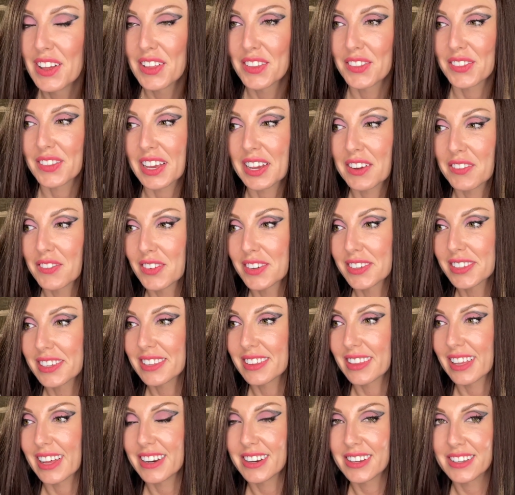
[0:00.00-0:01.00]
They really
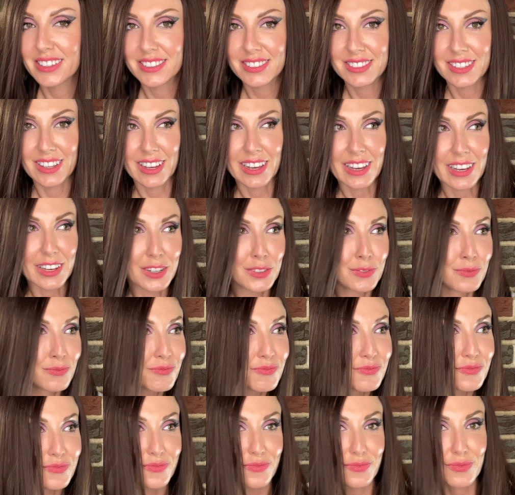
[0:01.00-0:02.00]
let us like
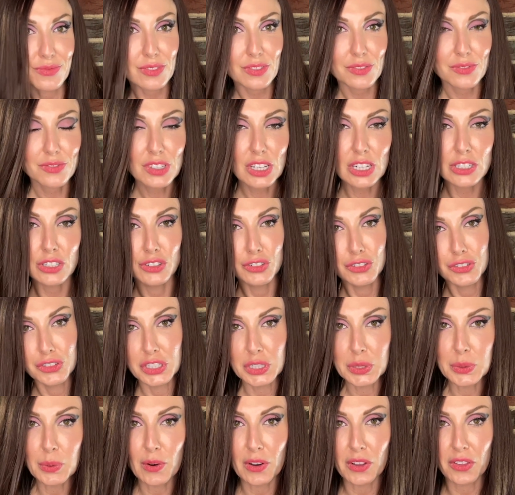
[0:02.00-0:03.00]

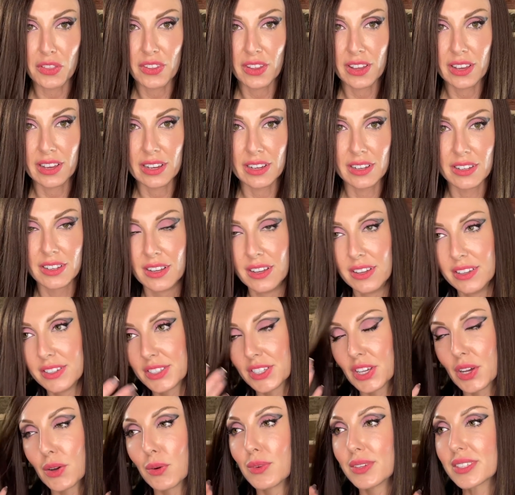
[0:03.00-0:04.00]
do our thing.
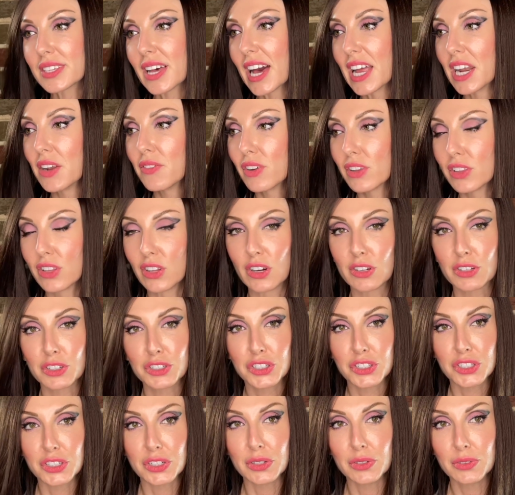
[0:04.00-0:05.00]
So it was kind of a long
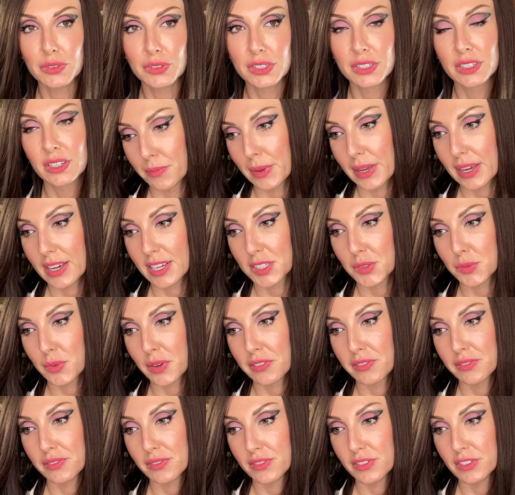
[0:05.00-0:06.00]
shoot because
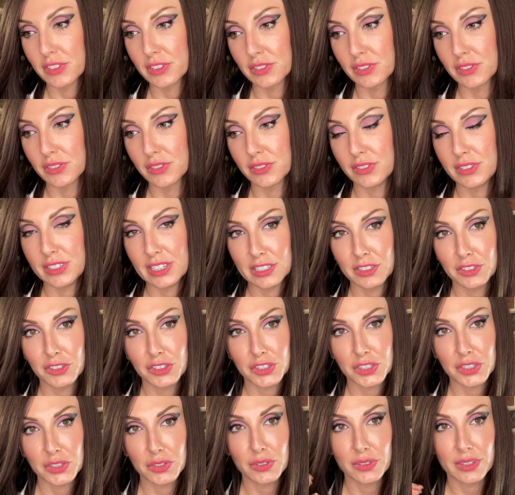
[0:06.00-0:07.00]
we did
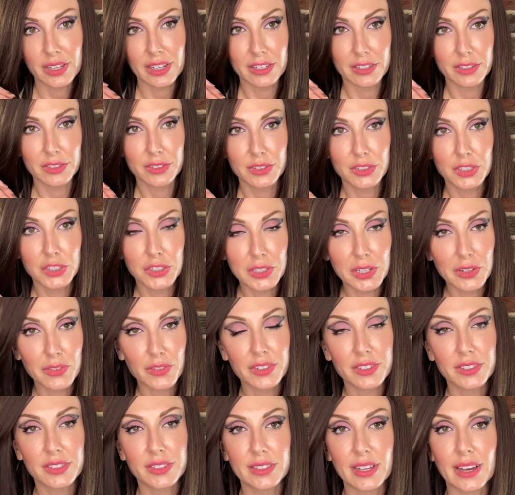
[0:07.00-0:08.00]
shoot like 2
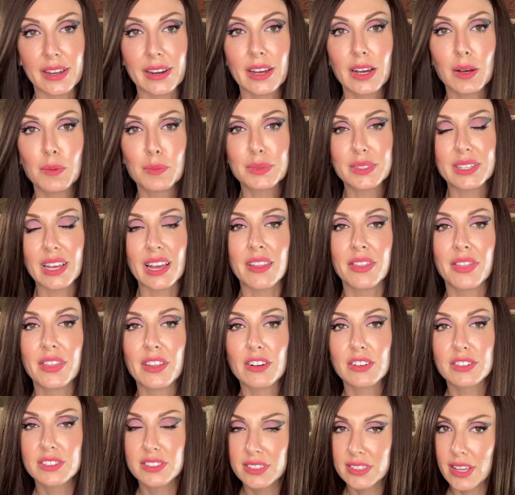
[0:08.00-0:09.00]
different setups, and
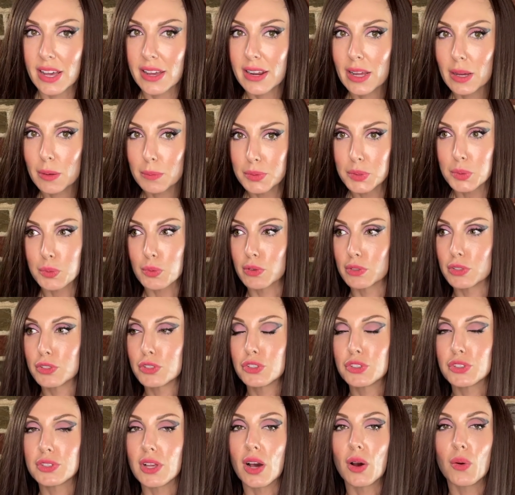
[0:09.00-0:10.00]
their setups were
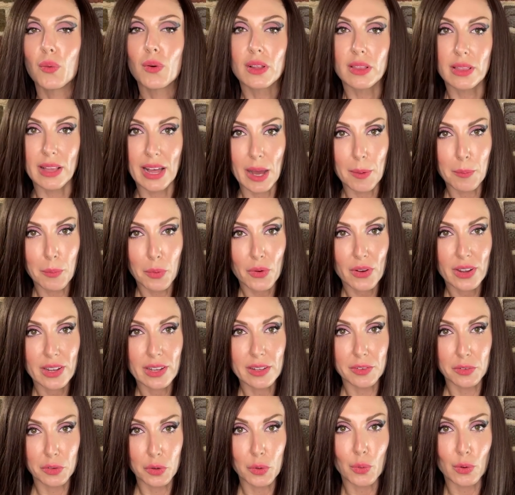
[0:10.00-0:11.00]
so elaborate
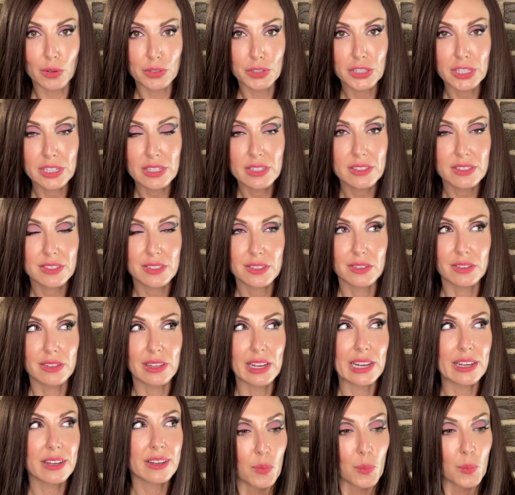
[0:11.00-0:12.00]
and gorgeous. So
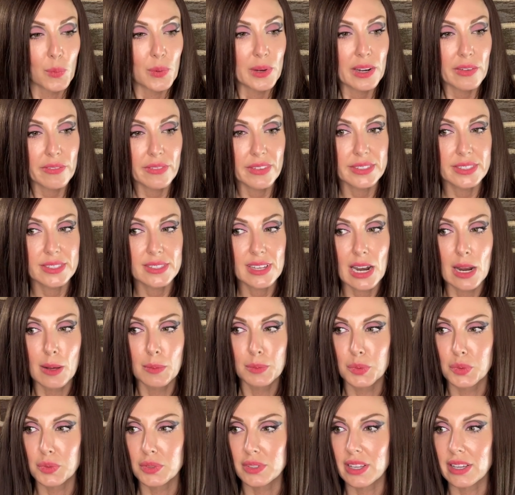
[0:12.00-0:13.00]
like one of the
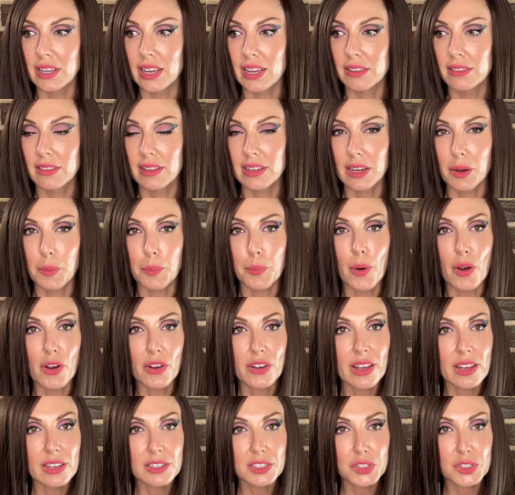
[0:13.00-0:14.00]
setups was like in like a parking